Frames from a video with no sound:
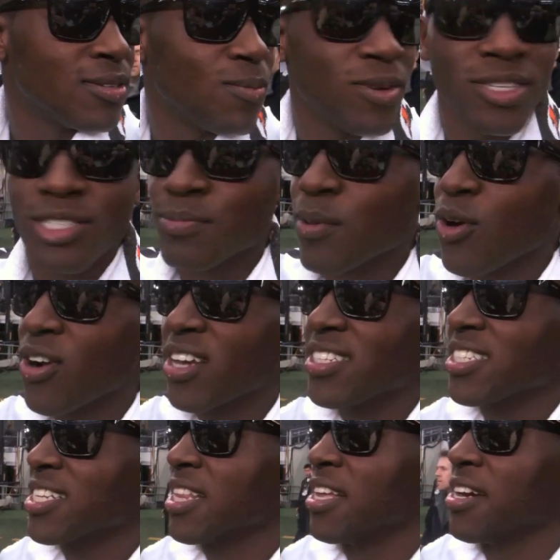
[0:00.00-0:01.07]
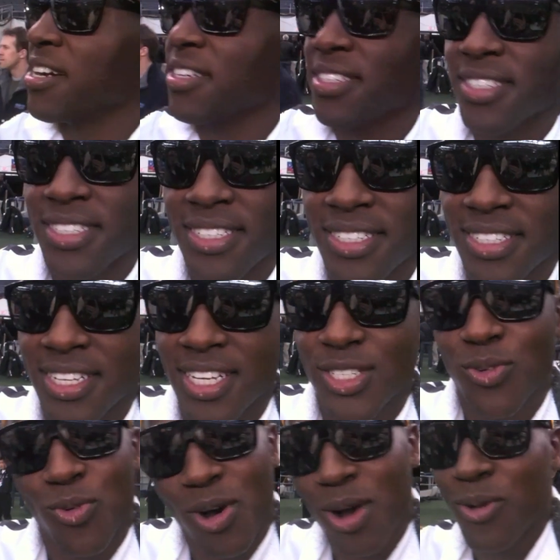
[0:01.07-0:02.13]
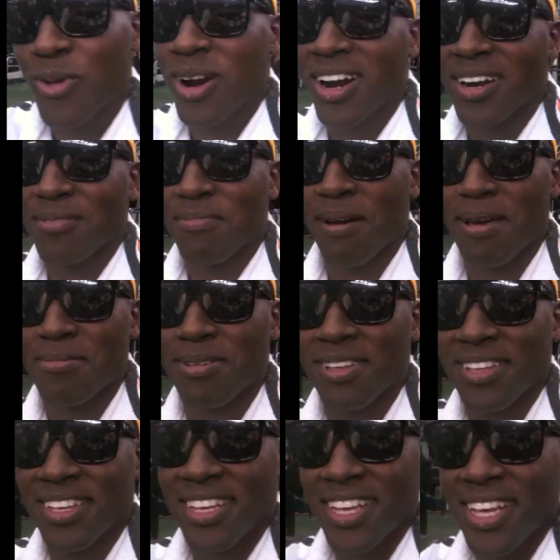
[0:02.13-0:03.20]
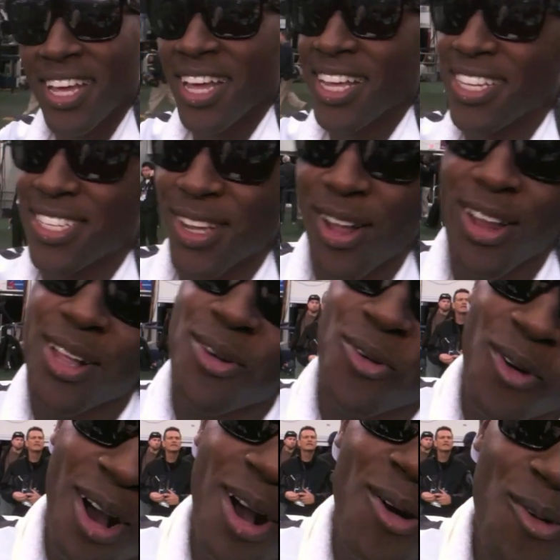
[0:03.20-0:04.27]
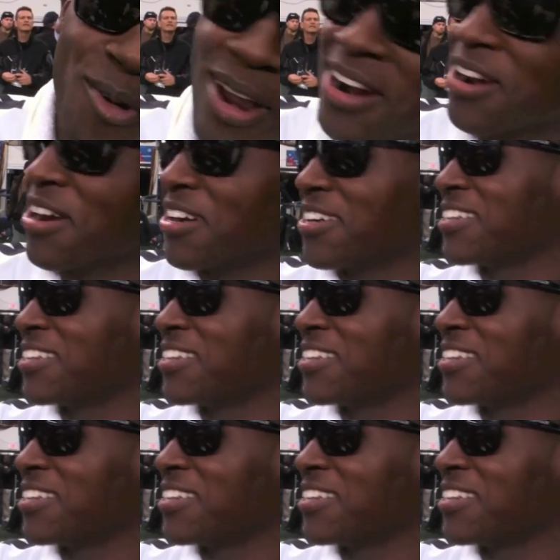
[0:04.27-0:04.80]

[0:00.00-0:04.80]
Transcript: When the smoke is clear. It's one winner, baby. It's only one winner.